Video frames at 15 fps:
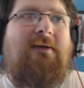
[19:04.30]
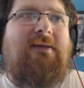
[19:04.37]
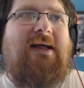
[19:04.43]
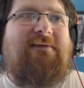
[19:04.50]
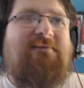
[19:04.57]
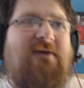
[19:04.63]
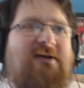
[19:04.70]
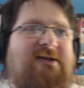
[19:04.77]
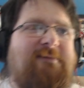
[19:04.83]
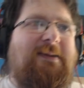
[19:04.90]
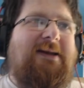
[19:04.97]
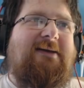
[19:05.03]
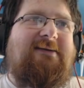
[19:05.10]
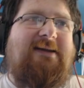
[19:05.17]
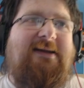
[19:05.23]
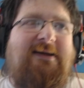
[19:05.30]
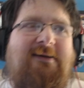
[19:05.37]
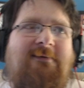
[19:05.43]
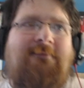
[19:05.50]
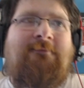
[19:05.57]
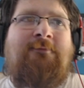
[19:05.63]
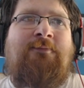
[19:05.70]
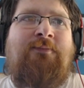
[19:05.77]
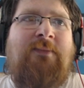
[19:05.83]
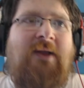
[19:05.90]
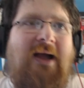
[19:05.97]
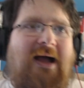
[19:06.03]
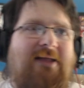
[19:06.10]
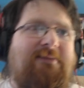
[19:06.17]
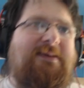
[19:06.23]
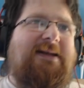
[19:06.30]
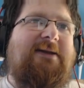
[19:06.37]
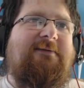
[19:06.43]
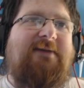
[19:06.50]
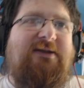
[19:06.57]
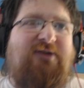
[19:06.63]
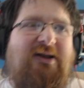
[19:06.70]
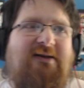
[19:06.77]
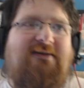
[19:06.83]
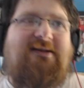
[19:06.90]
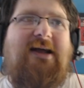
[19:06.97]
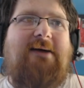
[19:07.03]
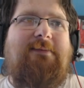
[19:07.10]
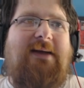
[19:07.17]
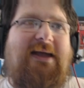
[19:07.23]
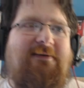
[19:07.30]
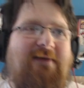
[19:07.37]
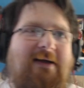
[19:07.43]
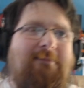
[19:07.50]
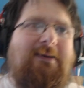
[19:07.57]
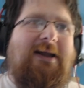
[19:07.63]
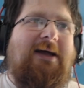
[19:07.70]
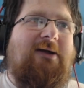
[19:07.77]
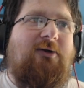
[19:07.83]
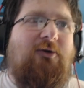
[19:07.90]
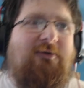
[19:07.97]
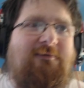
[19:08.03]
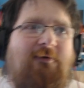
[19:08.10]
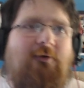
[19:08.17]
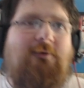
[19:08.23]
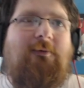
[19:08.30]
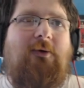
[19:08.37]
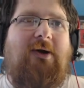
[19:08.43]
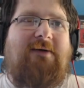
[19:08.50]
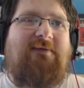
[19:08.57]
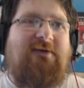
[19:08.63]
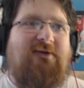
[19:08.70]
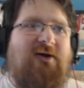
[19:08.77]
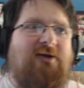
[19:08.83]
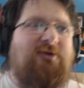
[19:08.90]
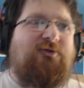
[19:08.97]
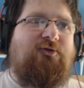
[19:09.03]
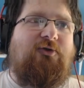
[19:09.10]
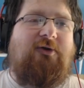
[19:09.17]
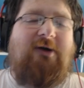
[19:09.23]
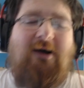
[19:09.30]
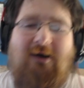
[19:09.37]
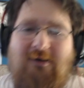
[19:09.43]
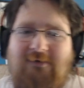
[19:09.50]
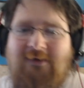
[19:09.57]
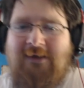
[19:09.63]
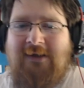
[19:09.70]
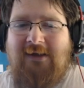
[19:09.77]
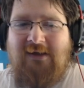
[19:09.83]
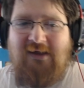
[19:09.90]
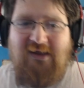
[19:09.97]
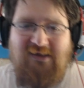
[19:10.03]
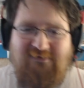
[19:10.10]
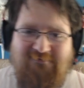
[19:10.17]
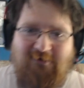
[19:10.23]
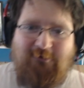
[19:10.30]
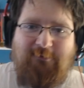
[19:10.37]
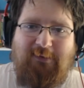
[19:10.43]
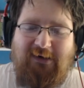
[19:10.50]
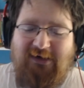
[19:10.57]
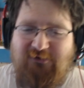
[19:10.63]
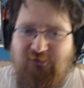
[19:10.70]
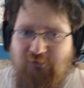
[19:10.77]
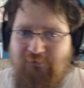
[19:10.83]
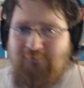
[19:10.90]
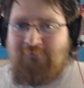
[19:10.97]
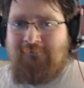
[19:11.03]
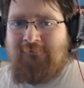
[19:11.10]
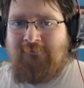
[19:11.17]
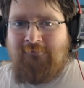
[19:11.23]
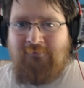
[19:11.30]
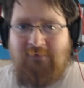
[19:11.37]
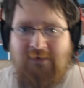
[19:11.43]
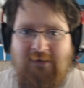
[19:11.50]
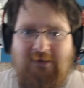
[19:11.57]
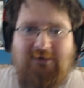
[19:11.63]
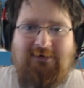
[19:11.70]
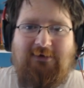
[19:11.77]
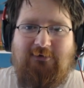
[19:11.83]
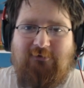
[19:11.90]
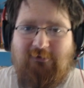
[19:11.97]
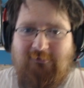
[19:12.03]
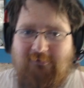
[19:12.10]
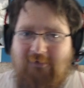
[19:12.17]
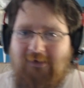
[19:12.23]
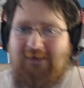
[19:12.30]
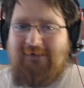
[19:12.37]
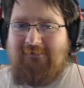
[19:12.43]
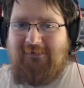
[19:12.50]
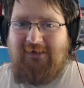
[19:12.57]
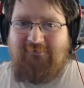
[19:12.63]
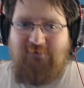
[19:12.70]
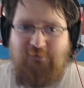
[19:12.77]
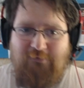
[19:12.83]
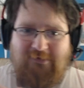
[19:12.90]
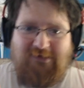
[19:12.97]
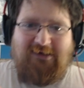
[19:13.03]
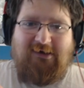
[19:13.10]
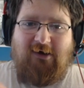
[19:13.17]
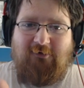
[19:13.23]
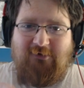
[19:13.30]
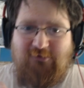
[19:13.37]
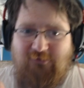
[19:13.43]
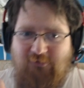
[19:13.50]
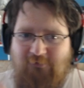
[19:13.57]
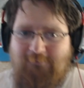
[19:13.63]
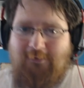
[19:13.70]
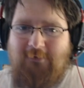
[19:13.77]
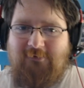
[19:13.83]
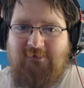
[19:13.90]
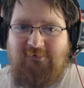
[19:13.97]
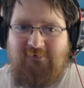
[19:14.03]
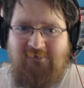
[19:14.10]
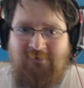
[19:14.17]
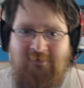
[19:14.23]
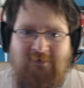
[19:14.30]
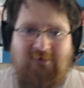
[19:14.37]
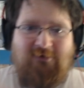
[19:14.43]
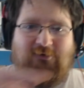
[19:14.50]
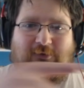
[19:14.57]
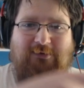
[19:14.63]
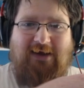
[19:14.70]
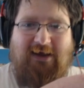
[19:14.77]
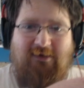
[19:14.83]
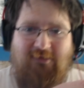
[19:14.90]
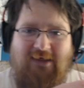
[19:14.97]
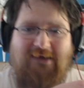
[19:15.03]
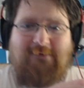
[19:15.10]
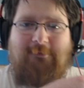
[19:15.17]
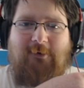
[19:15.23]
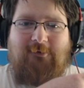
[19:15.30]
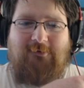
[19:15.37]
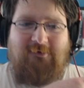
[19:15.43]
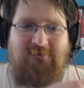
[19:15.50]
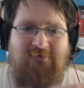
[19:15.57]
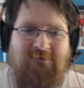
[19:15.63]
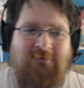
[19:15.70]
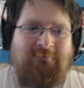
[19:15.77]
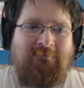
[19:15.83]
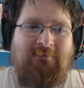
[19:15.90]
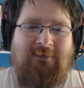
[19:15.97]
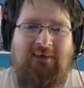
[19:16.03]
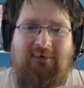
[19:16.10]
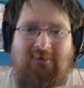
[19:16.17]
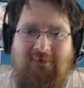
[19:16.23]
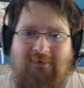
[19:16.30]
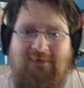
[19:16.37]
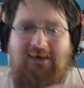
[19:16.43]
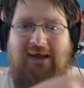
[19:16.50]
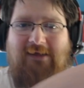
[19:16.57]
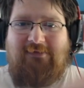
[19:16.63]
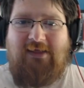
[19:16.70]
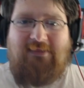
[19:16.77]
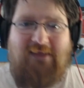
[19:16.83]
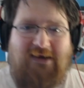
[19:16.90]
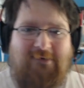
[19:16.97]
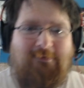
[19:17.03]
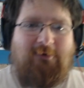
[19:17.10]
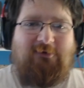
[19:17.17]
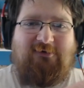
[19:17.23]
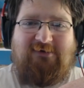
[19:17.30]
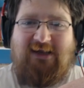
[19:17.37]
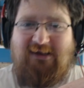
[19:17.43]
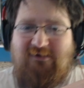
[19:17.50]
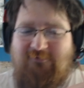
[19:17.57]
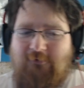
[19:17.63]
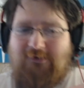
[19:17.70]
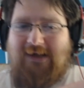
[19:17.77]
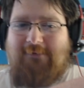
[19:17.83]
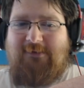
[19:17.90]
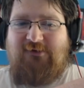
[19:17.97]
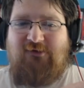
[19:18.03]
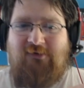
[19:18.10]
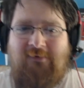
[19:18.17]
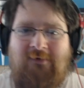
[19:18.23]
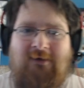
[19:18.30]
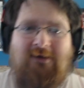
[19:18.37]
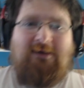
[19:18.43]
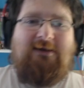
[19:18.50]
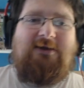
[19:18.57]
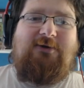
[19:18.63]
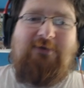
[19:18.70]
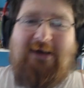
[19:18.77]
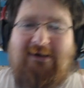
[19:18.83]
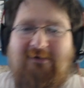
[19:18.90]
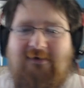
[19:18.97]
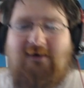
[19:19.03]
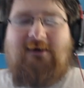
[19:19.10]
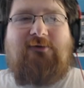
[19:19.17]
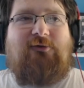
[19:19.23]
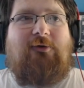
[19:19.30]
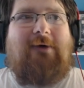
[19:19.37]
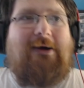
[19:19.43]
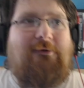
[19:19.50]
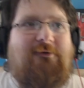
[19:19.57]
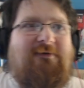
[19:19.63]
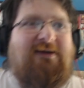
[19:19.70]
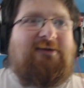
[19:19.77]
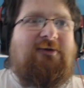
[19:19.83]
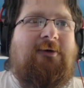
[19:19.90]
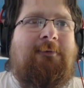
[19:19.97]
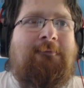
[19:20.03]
that first ability, at the beginning of each end step, if a player lost 4 or more life this turn, you draw a card, is very political. You can, if you can encourage your opponent to attack that opponent, and then that opponent takes 4 damage, you get a card draw out of it.